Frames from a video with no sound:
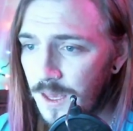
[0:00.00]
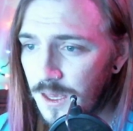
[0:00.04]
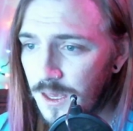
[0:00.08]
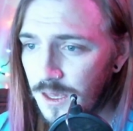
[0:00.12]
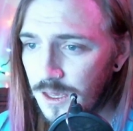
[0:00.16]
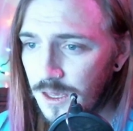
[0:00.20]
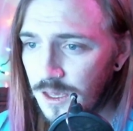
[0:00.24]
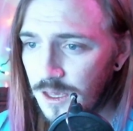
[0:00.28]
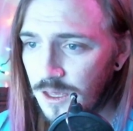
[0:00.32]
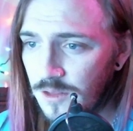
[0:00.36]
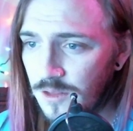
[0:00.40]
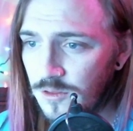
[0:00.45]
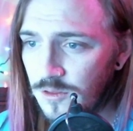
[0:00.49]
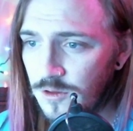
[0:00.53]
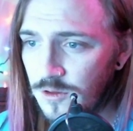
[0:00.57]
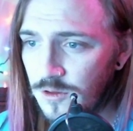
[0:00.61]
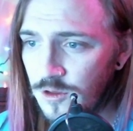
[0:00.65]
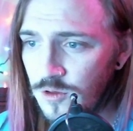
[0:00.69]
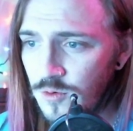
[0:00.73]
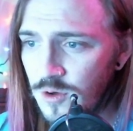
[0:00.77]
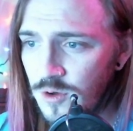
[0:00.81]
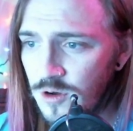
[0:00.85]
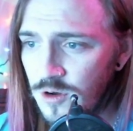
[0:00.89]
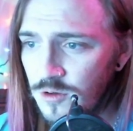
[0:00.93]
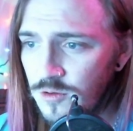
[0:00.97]
"And
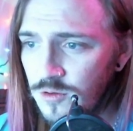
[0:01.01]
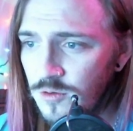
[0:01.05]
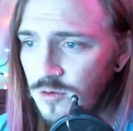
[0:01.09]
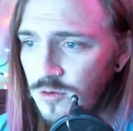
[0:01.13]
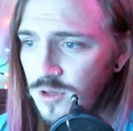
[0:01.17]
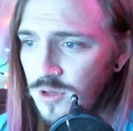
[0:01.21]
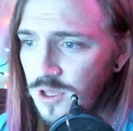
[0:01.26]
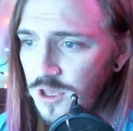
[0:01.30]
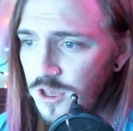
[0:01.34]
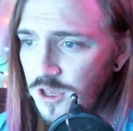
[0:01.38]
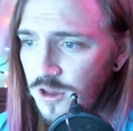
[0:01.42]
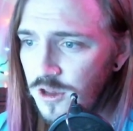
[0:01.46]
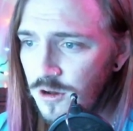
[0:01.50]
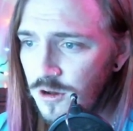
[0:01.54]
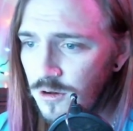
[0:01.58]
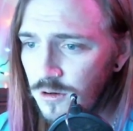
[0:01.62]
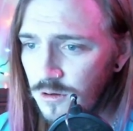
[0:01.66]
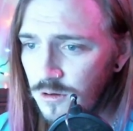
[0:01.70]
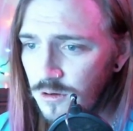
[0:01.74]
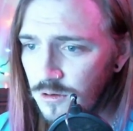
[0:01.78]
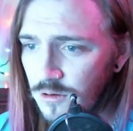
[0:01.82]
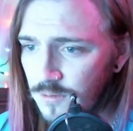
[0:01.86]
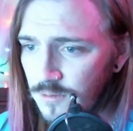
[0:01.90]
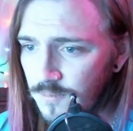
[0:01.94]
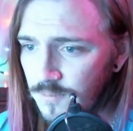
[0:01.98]
you are doing here?"
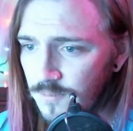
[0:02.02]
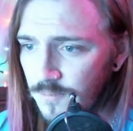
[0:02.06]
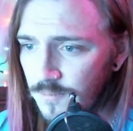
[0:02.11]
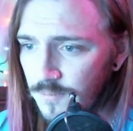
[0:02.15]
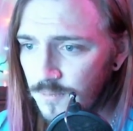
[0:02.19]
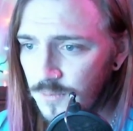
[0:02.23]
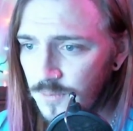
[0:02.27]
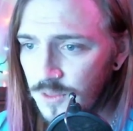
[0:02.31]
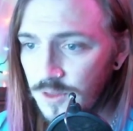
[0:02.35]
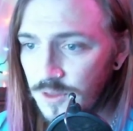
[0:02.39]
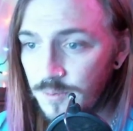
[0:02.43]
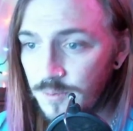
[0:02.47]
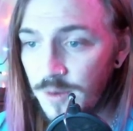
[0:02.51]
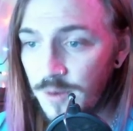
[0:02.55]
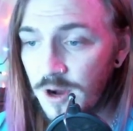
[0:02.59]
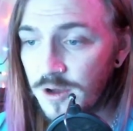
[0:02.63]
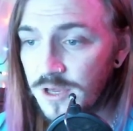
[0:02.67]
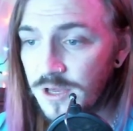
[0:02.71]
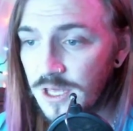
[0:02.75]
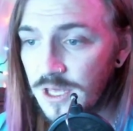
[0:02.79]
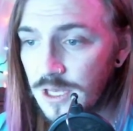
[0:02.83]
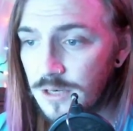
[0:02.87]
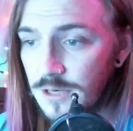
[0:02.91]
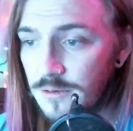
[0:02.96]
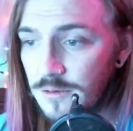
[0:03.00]
"The
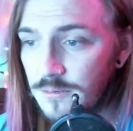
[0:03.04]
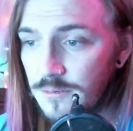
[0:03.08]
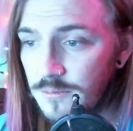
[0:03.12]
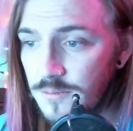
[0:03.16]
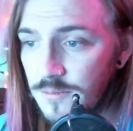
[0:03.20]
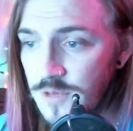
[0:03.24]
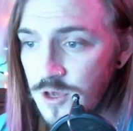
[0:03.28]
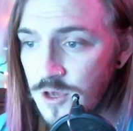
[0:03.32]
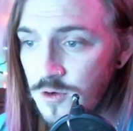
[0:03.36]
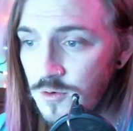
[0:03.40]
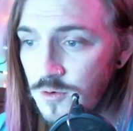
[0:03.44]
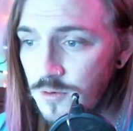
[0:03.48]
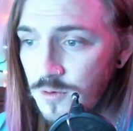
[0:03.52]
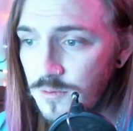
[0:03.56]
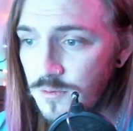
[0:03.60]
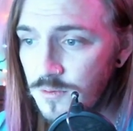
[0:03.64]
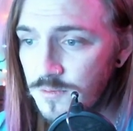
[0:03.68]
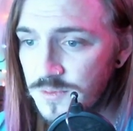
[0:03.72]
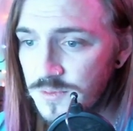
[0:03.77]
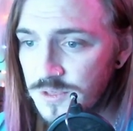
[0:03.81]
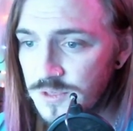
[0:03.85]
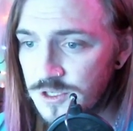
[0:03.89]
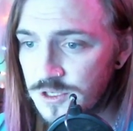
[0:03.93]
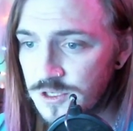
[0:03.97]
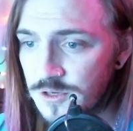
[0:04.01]
market. You?"
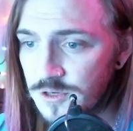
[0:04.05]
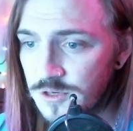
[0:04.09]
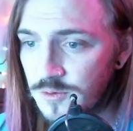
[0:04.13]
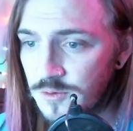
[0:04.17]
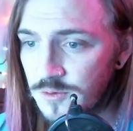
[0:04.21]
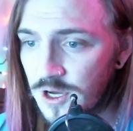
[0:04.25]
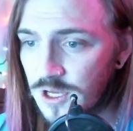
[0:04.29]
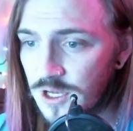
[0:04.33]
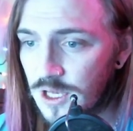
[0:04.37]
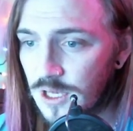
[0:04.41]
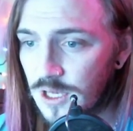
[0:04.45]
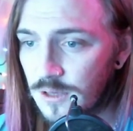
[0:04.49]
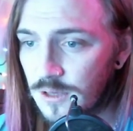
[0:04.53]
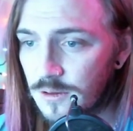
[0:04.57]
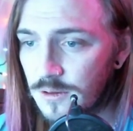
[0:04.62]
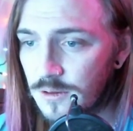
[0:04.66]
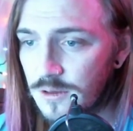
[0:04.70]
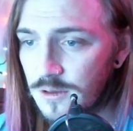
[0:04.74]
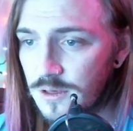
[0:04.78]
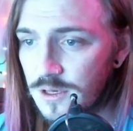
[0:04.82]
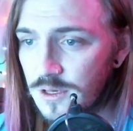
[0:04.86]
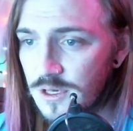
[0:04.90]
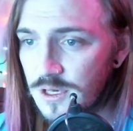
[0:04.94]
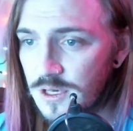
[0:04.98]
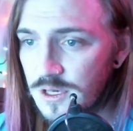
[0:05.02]
Still walking.
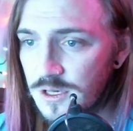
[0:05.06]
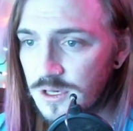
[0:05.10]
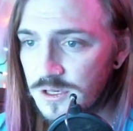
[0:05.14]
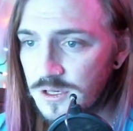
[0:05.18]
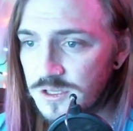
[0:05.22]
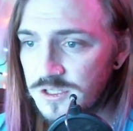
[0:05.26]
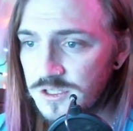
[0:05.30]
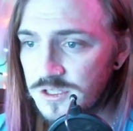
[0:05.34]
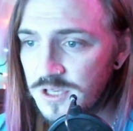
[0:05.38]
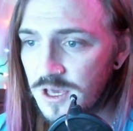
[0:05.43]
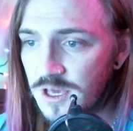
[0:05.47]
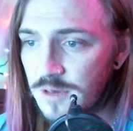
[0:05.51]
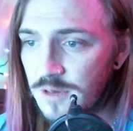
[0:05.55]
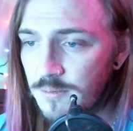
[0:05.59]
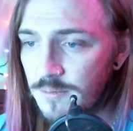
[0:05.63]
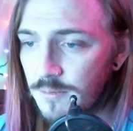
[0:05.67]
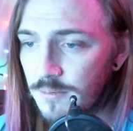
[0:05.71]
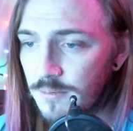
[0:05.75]
"Same."